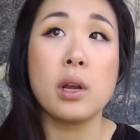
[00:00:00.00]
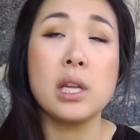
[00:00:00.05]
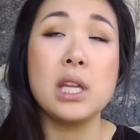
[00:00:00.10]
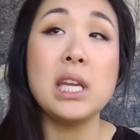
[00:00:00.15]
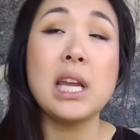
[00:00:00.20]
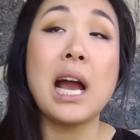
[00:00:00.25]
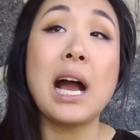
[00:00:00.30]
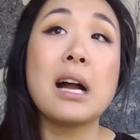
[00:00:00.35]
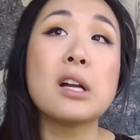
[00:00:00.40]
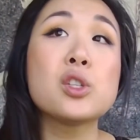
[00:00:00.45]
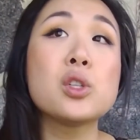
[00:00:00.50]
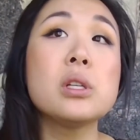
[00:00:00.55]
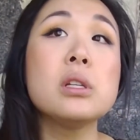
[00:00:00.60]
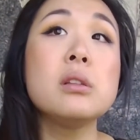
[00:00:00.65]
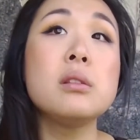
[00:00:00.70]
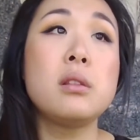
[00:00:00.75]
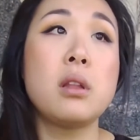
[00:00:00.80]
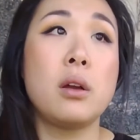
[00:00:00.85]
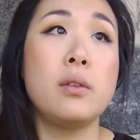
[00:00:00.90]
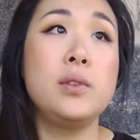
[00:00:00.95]
He actually
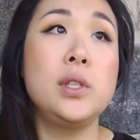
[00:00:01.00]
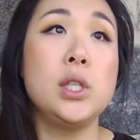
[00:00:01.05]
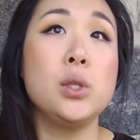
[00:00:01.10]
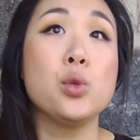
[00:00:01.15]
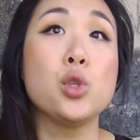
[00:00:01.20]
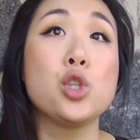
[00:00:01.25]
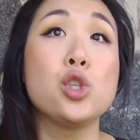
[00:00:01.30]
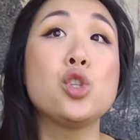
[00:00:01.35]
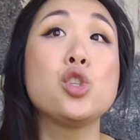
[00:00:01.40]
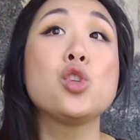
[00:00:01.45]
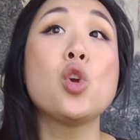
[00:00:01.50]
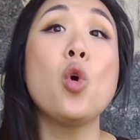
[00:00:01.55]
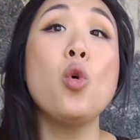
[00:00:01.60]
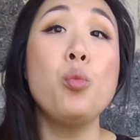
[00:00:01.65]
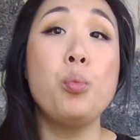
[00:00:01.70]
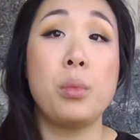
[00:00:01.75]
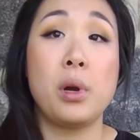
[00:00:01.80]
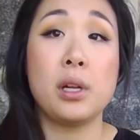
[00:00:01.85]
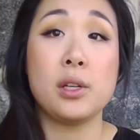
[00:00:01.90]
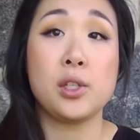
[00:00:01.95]
loves you so
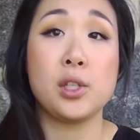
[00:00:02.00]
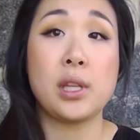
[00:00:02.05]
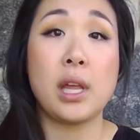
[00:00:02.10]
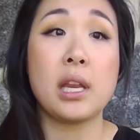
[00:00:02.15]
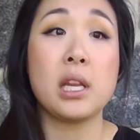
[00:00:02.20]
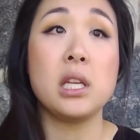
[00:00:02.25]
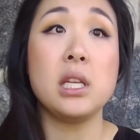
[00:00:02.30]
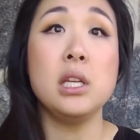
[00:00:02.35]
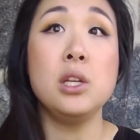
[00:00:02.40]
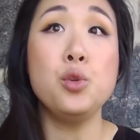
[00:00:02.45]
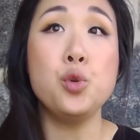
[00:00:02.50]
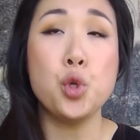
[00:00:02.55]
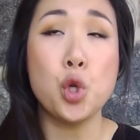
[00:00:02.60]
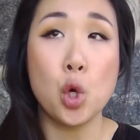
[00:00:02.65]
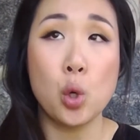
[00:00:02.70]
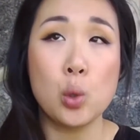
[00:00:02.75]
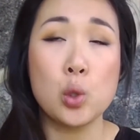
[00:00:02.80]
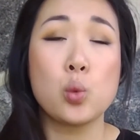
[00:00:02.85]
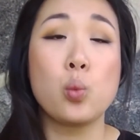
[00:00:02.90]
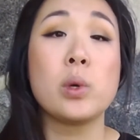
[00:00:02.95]
much that he
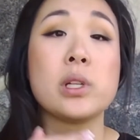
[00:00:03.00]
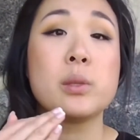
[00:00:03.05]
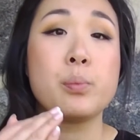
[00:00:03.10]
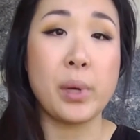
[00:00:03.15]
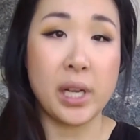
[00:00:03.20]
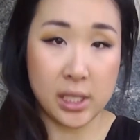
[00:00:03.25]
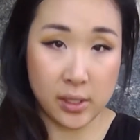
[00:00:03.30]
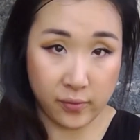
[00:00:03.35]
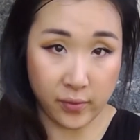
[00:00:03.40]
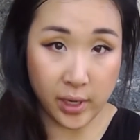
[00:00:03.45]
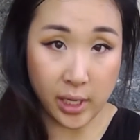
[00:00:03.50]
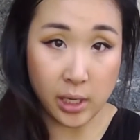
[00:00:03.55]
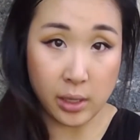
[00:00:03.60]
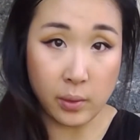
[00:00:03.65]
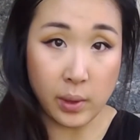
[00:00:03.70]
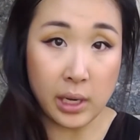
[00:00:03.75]
knows what's best for you,